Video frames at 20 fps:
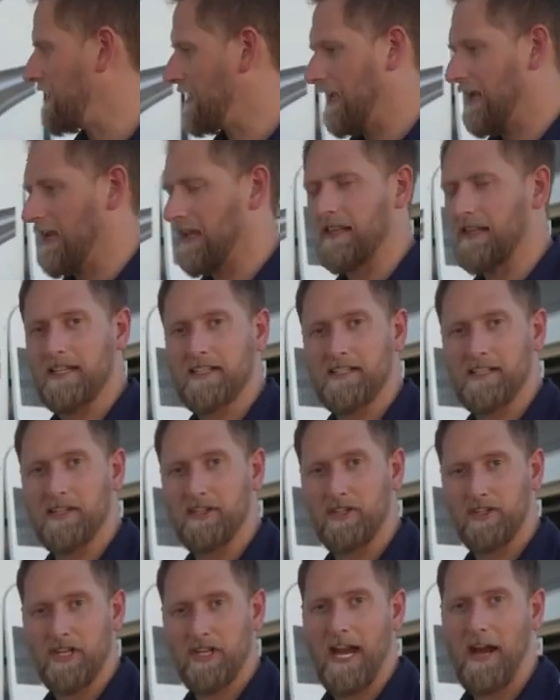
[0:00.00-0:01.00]
thing that's
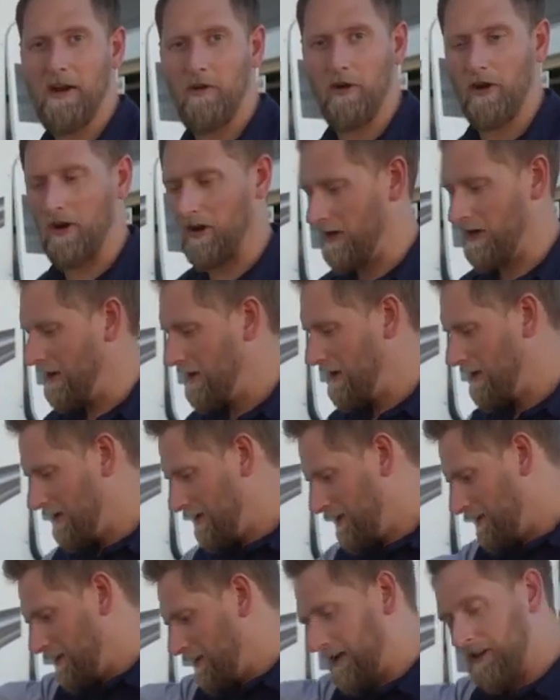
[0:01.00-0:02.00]
a shower,
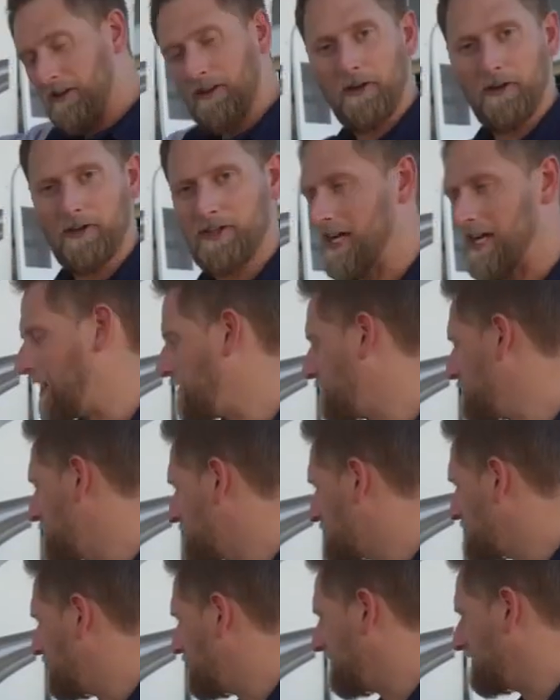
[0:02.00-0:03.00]
like a little
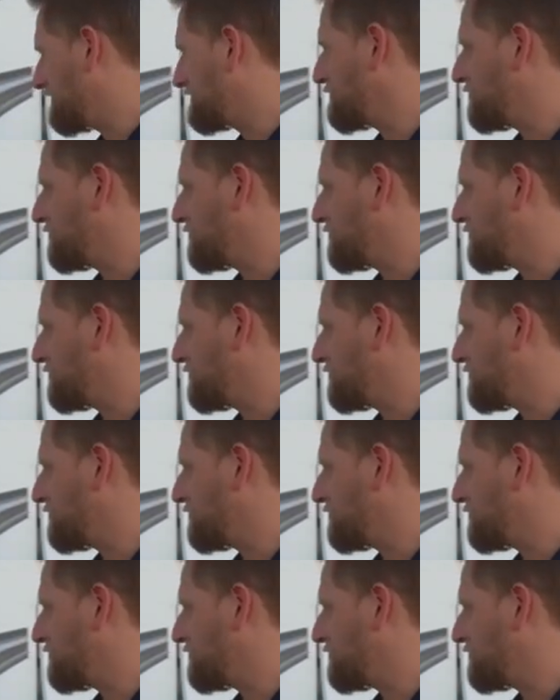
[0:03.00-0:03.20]
shower stall,